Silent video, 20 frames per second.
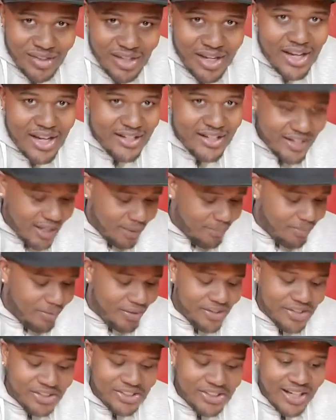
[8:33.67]
I had to get that
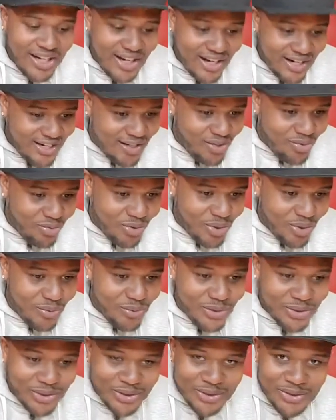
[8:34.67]
brother a shout out. I didn't know who he
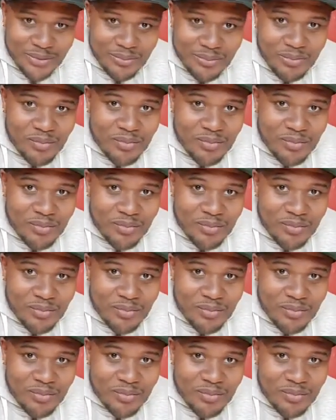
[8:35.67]
was.